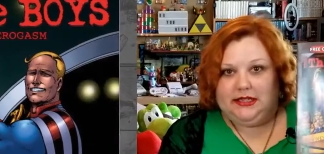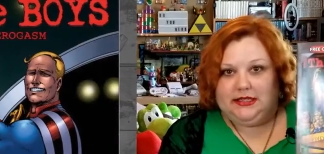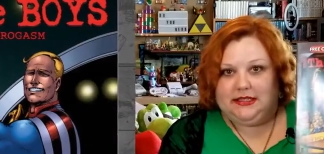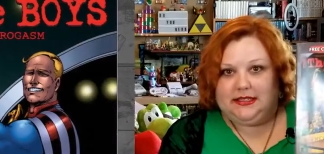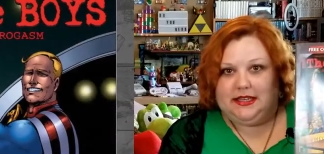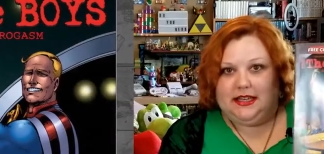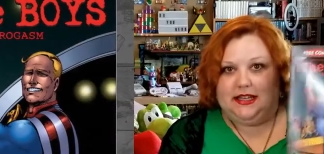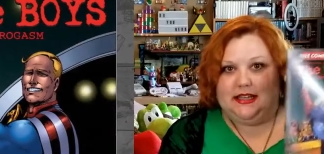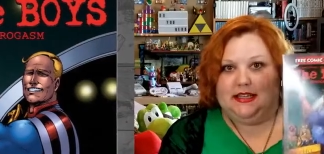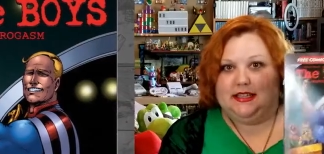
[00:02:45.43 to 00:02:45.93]

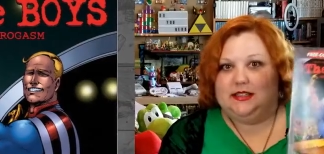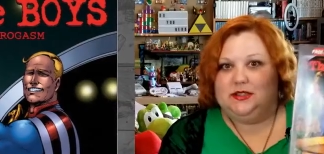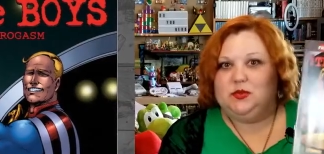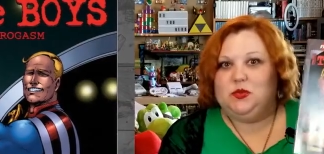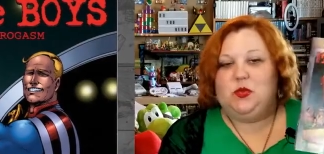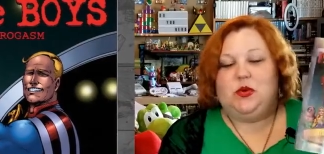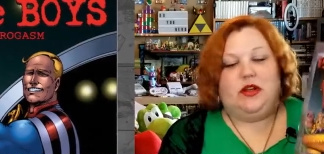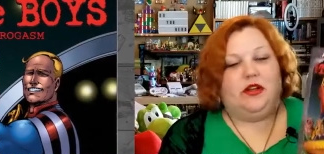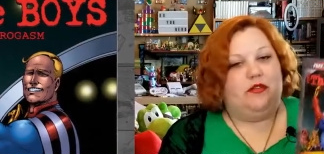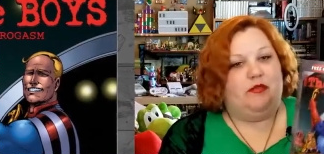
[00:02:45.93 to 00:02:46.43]
Speaker 1: because oh
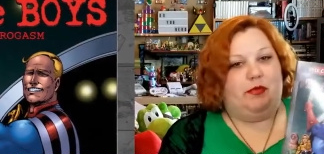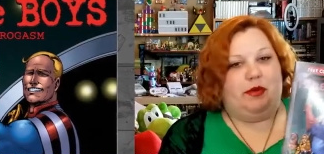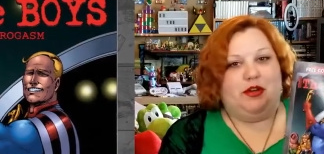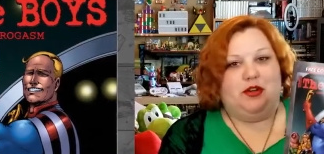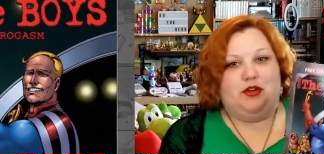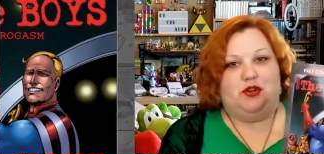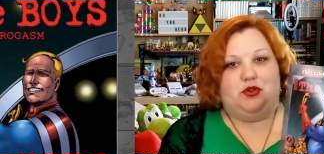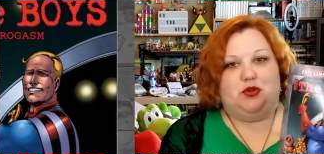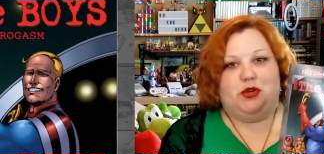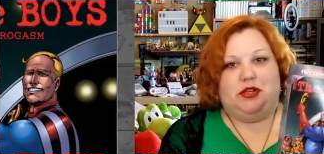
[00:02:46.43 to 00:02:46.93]
we've been
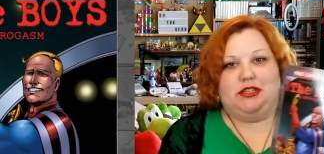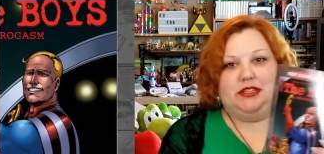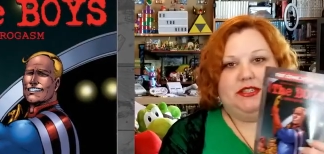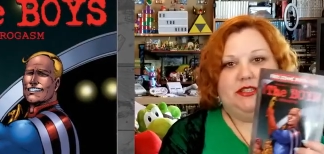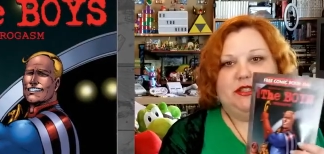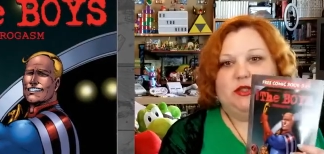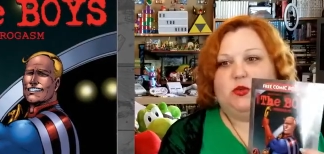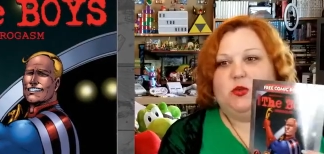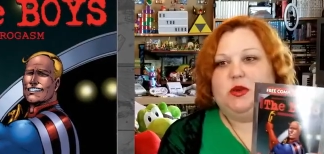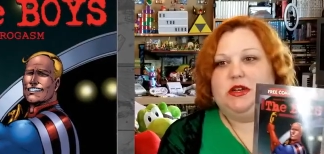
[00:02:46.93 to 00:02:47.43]
enjoying
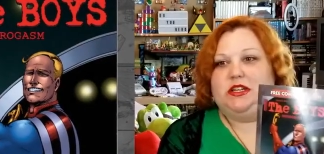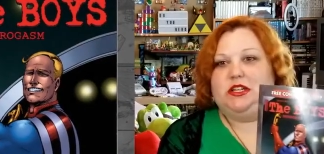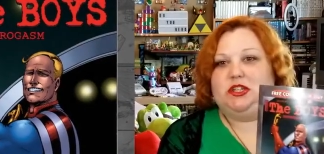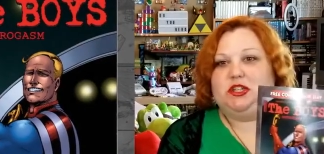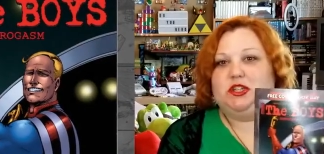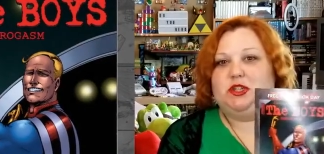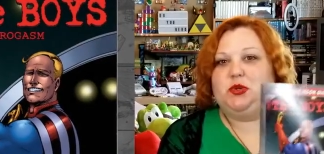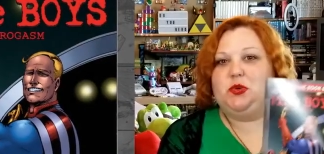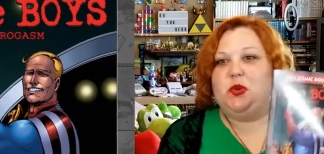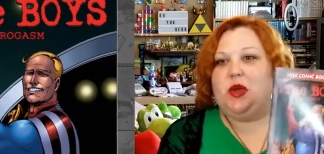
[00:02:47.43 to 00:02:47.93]
season one and
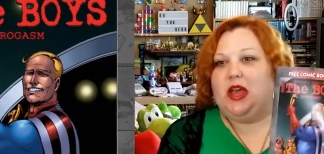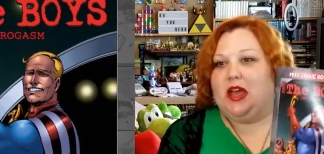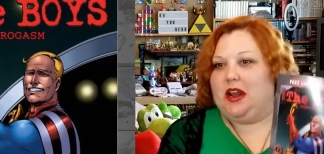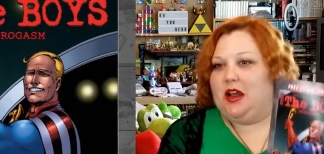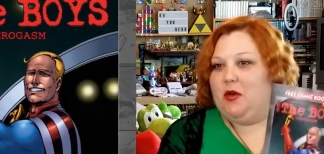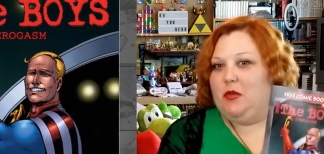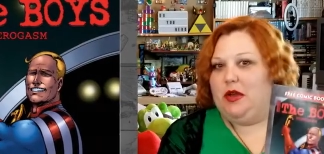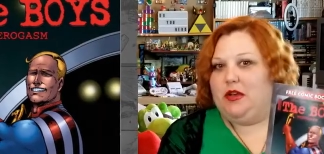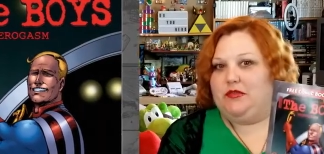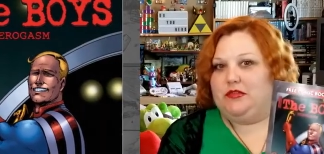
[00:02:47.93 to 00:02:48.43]
two.
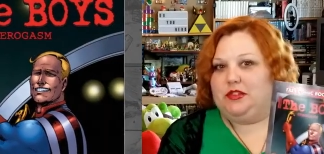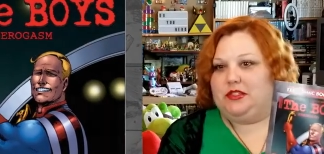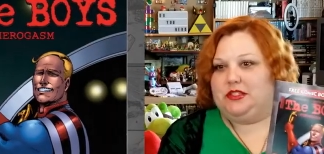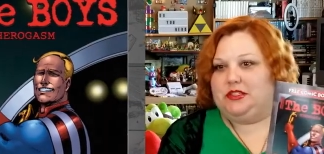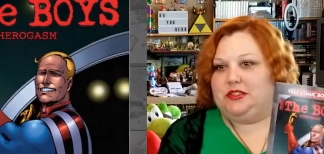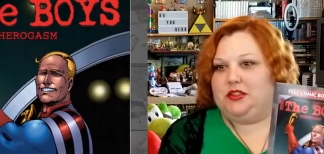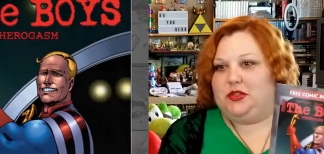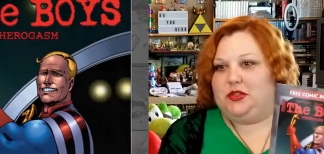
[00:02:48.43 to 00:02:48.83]
Cannot wait for season